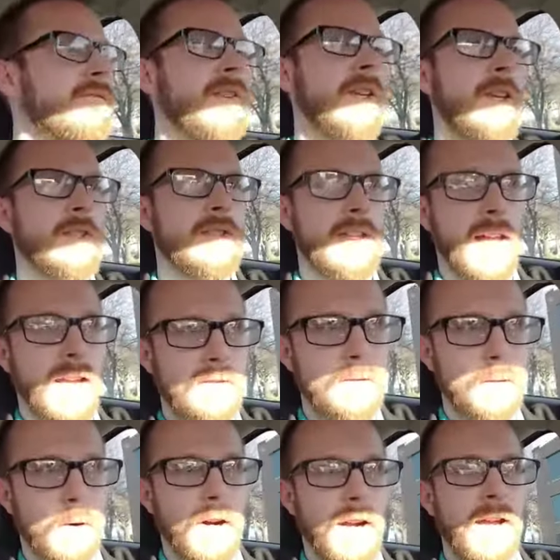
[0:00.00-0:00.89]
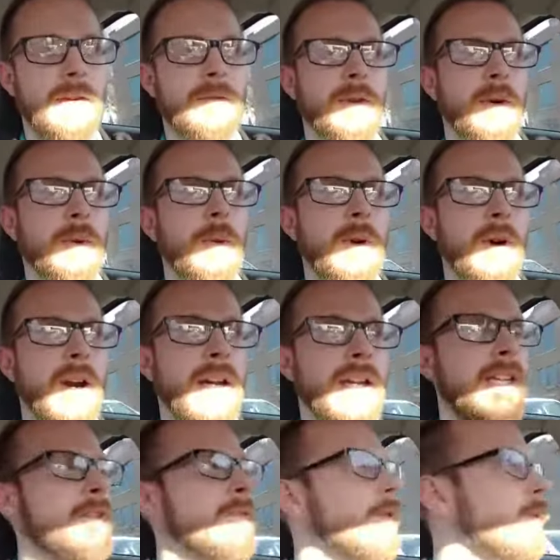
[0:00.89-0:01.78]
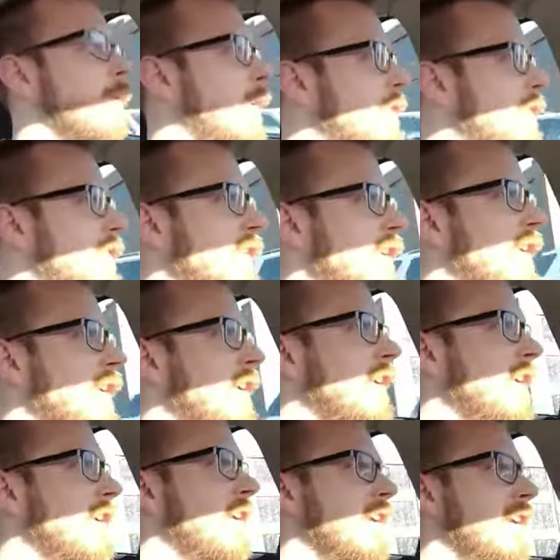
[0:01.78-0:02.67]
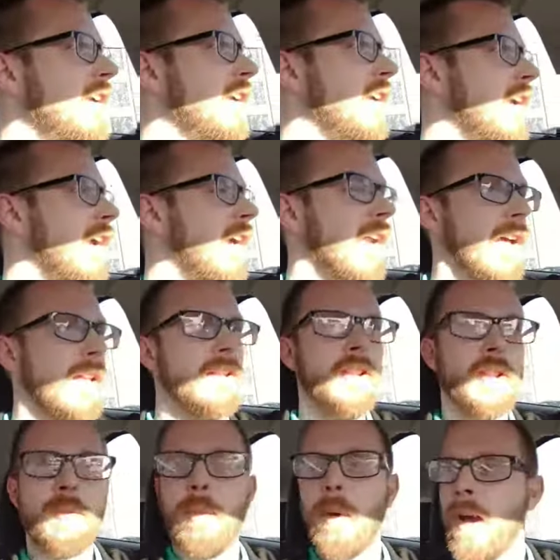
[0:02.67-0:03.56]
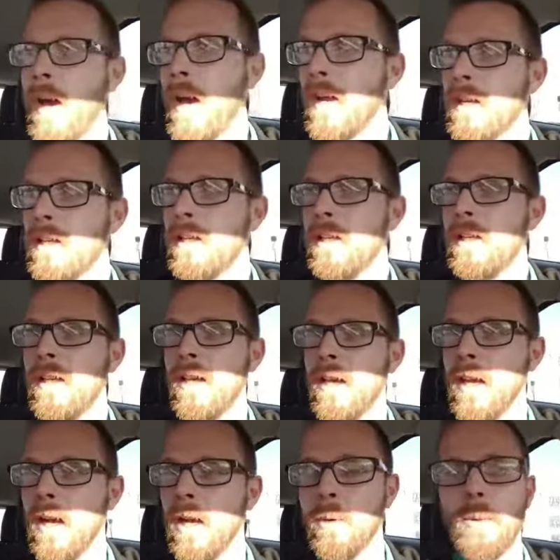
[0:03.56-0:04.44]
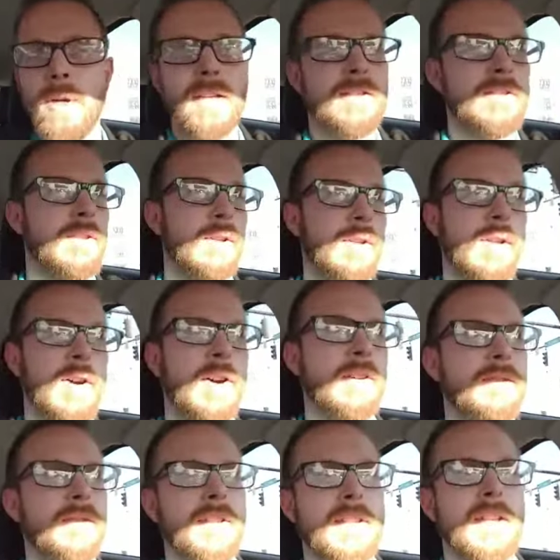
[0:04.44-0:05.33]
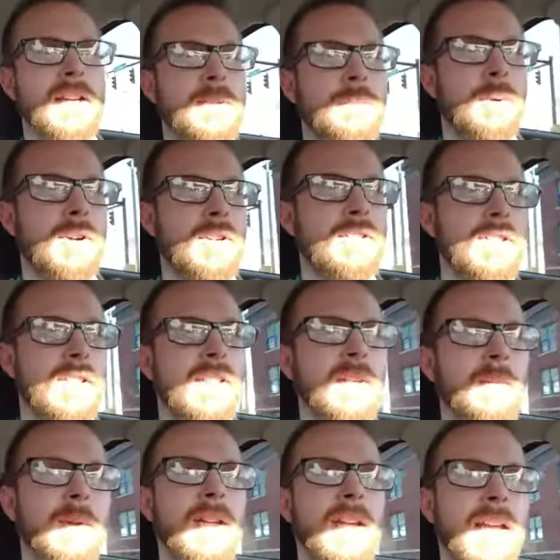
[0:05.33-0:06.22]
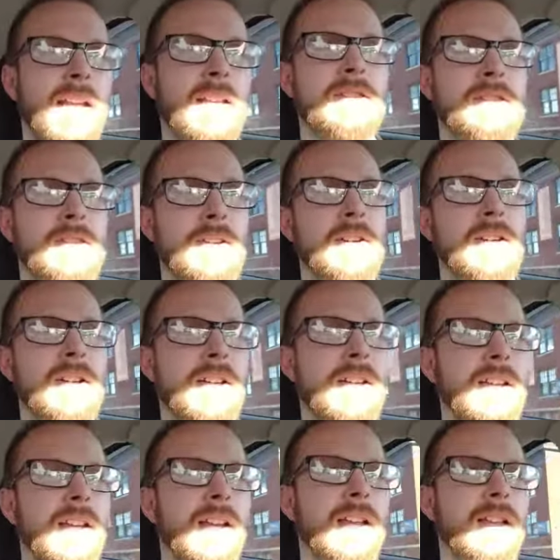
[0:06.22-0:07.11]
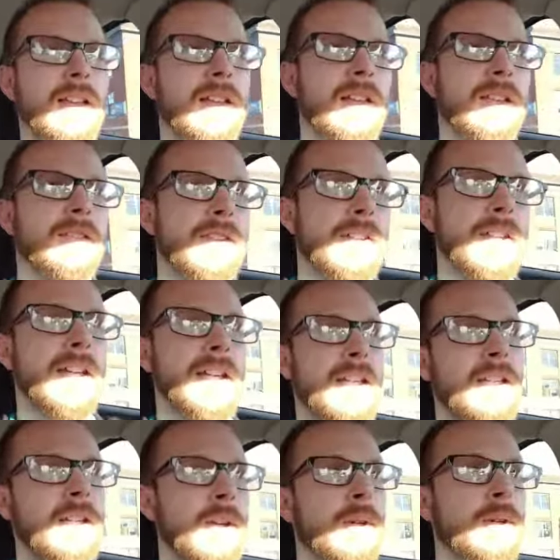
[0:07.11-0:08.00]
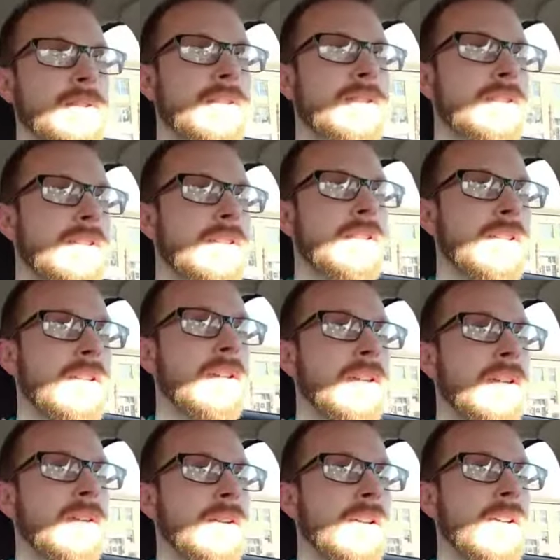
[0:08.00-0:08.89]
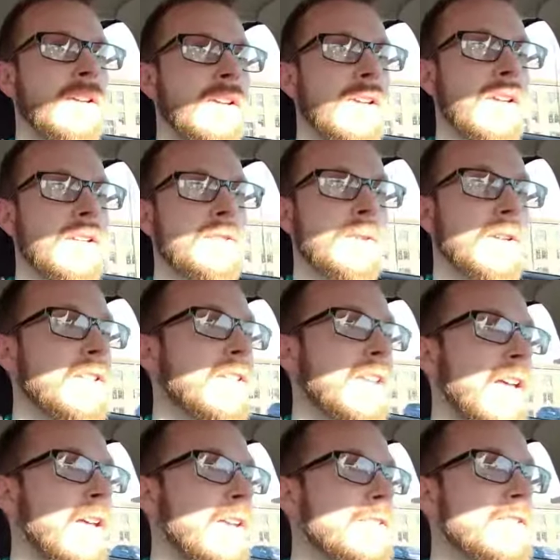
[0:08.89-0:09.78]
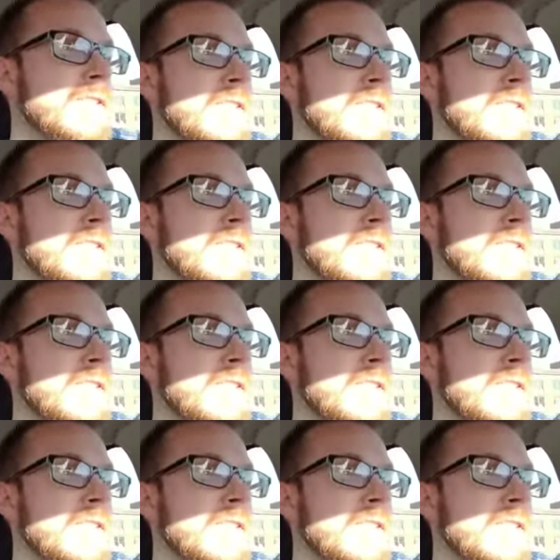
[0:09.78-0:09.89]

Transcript: It feels like forever where I give her one thing and I look back and I wait so long for the next person to give me an answer. The lady goes, is there anything